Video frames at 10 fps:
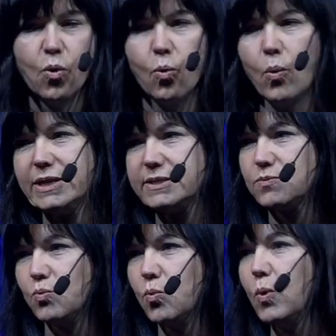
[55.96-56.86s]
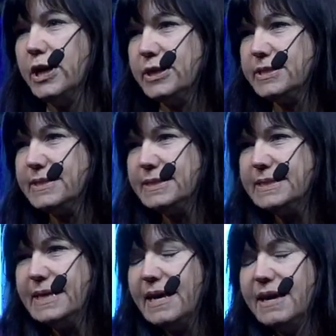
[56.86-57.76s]
What's worse
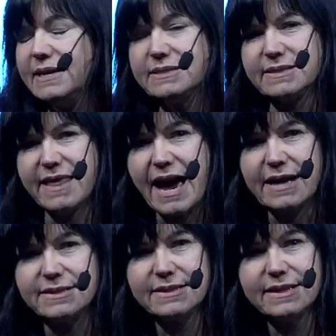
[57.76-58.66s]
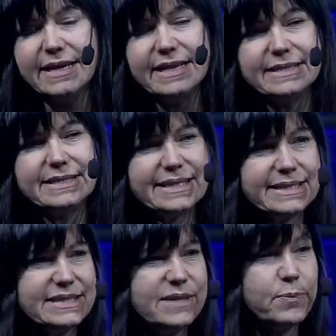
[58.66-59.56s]
is that
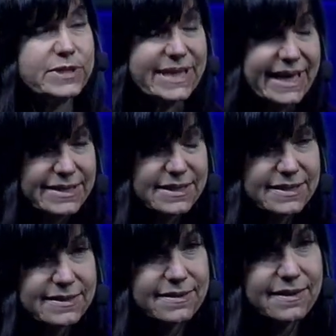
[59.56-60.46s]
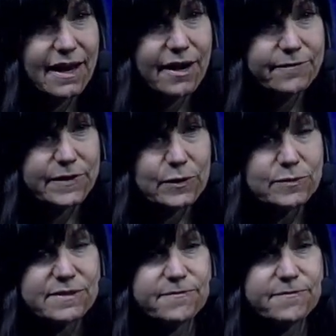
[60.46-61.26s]
60% of those